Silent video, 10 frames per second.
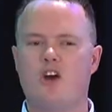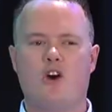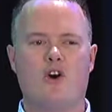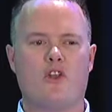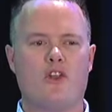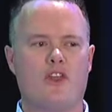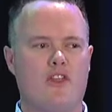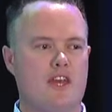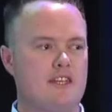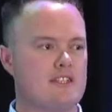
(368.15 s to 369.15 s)
on
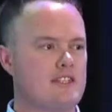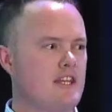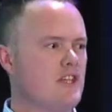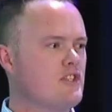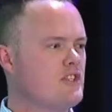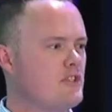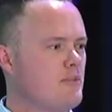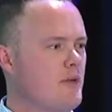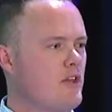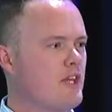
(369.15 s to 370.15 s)
their destinations and
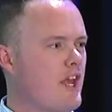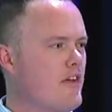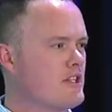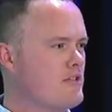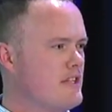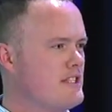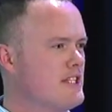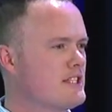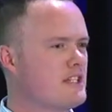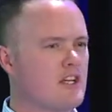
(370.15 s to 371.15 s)
about the characteristics,